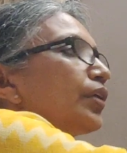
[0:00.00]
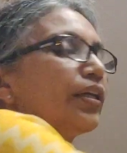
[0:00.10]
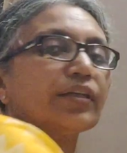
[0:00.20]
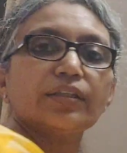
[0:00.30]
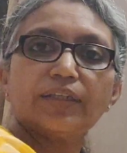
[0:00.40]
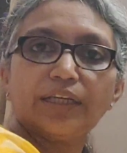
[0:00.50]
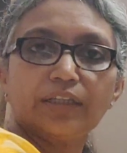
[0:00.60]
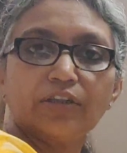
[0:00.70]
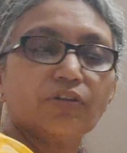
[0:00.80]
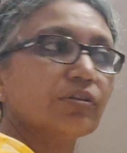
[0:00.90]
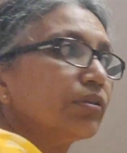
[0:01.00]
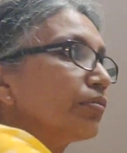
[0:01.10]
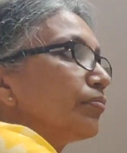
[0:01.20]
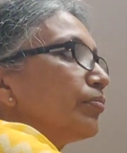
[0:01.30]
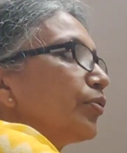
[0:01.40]
I'll write the heading on
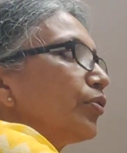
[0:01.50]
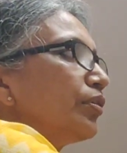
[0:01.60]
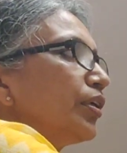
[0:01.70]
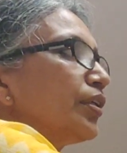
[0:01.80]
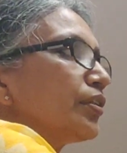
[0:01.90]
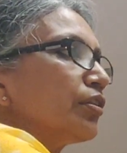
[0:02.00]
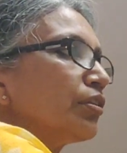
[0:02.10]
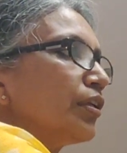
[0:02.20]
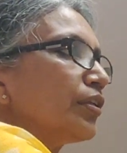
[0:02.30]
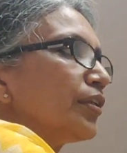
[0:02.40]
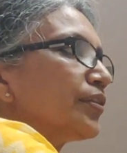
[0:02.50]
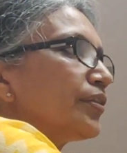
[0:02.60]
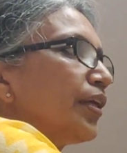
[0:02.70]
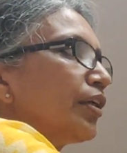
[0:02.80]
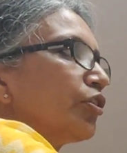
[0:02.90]
the board. It's
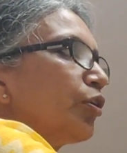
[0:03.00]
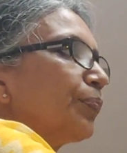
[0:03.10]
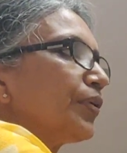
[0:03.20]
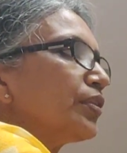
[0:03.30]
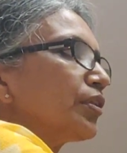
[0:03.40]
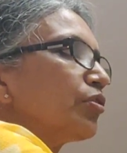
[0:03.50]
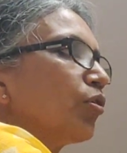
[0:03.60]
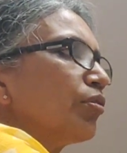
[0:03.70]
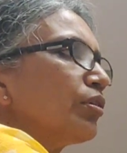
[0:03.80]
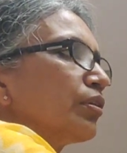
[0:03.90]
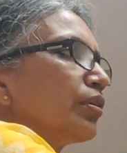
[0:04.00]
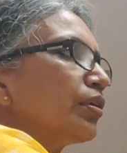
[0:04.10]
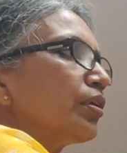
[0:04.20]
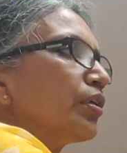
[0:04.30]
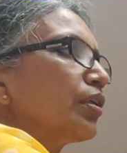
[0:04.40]
there in your printed note.
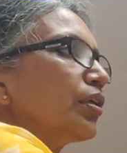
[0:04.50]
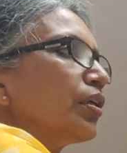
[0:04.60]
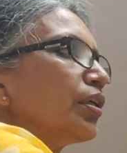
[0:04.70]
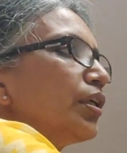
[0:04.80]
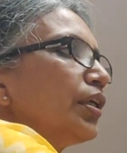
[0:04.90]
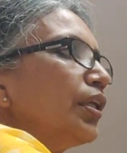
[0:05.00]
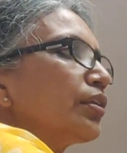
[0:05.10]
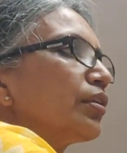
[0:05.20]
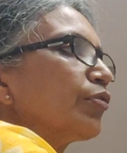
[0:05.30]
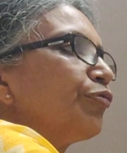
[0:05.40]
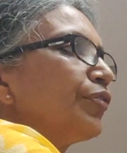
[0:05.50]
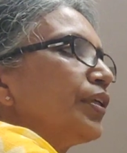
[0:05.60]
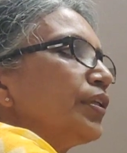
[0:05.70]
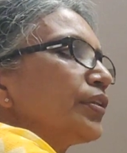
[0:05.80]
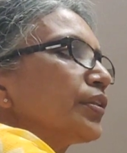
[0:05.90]
Electric
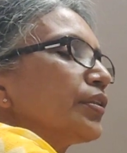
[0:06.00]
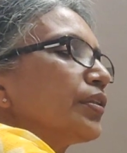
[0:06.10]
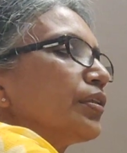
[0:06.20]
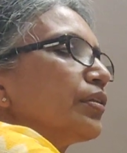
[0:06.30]
field